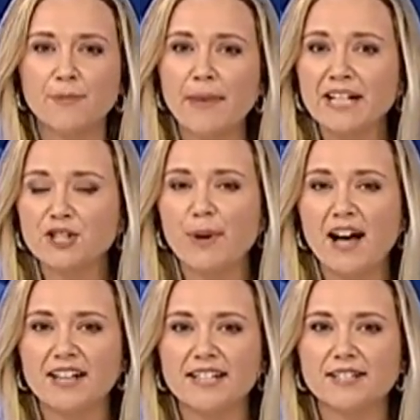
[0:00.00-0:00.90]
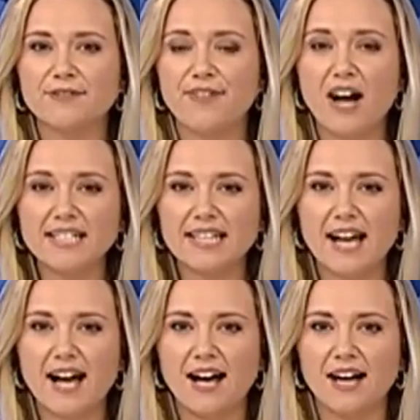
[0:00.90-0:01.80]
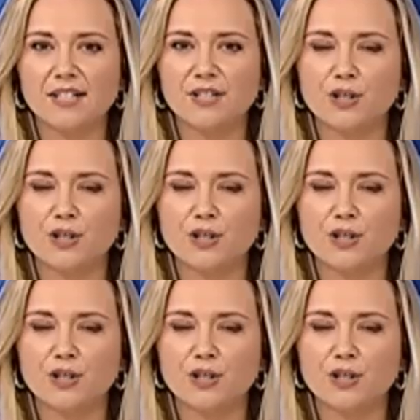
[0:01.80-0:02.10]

the major parties are fighting hard